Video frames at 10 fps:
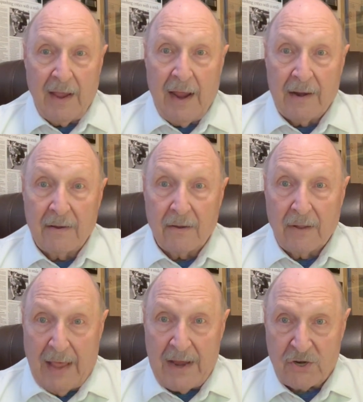And
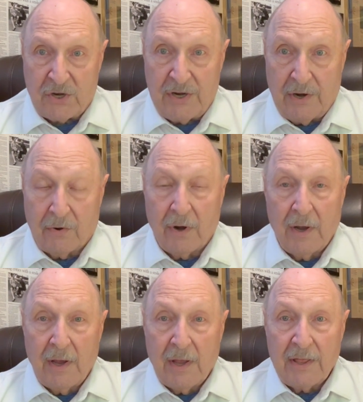last year,
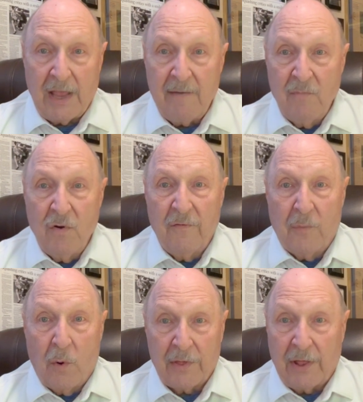they moved
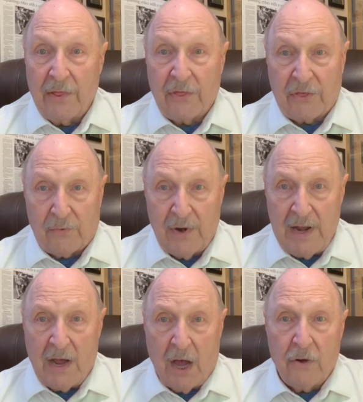more than
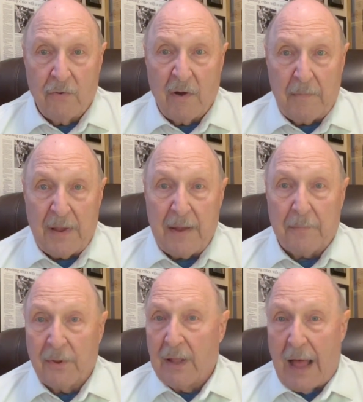300
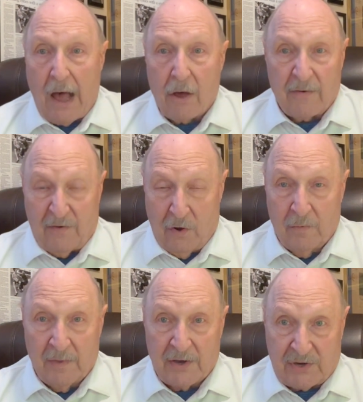people out of
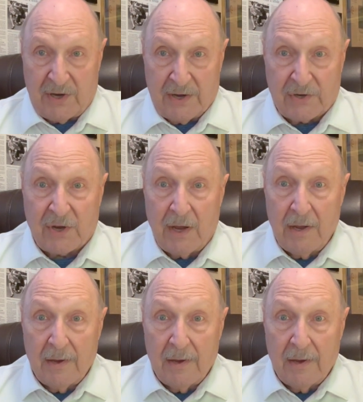homelessness.